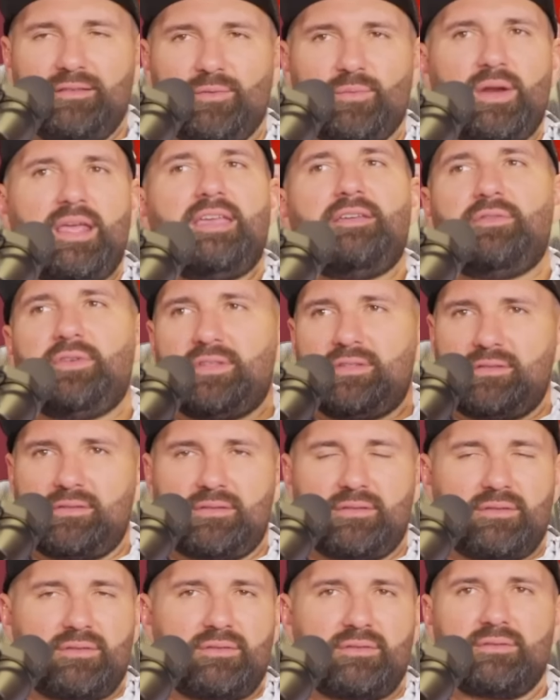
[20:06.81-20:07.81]
the but,
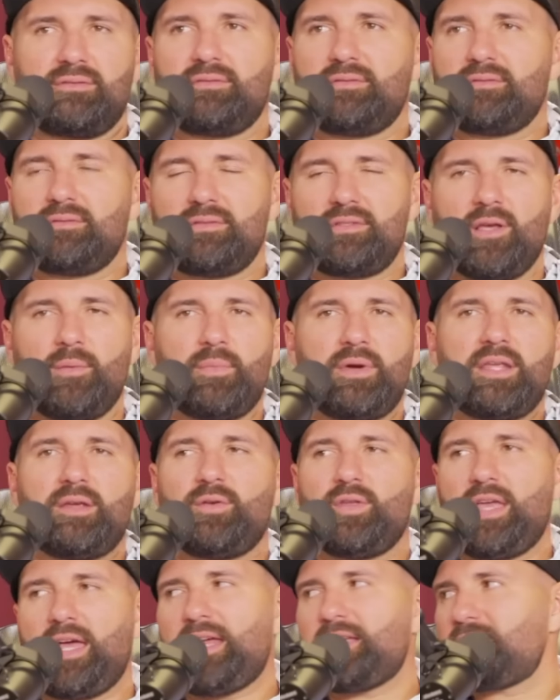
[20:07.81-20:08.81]
Ravens, or somebody
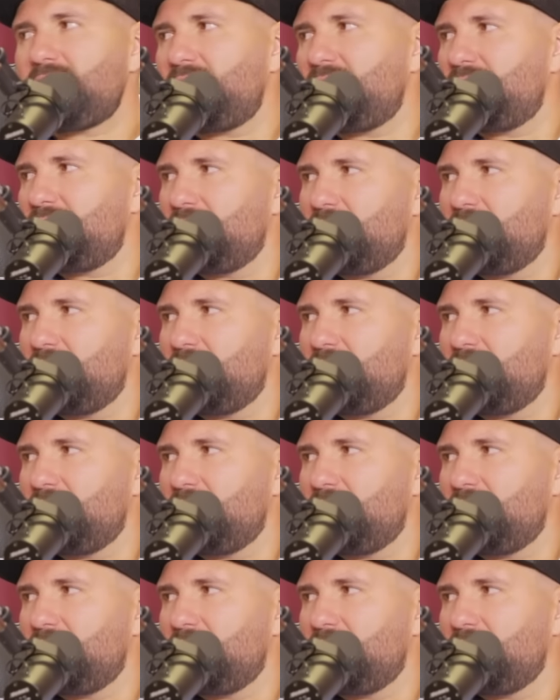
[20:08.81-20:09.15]
one that's going to be